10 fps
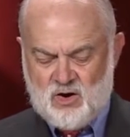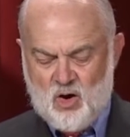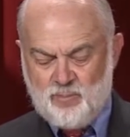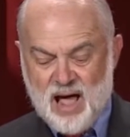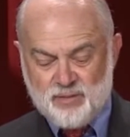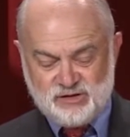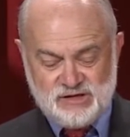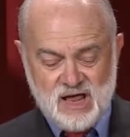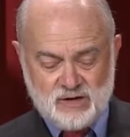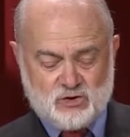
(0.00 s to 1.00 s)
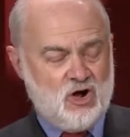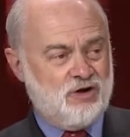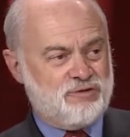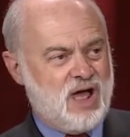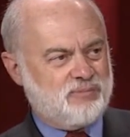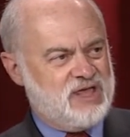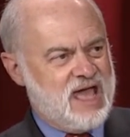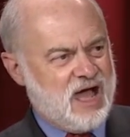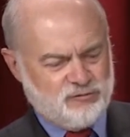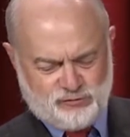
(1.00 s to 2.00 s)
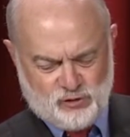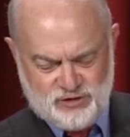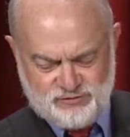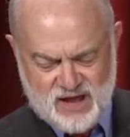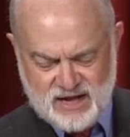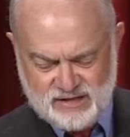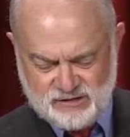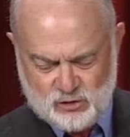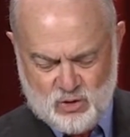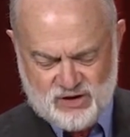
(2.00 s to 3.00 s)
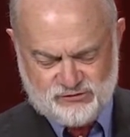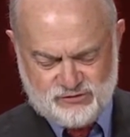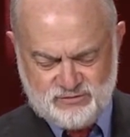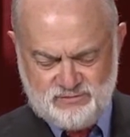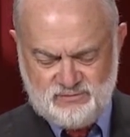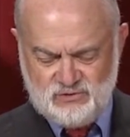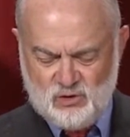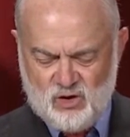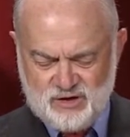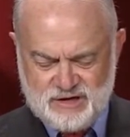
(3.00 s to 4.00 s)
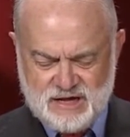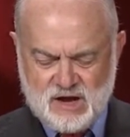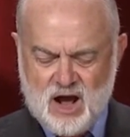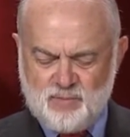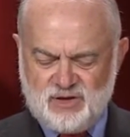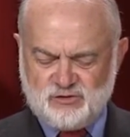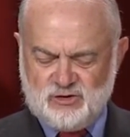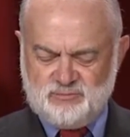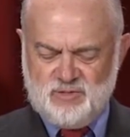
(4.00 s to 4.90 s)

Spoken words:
Obama did not call Romney out for evading the question, nor did he comment on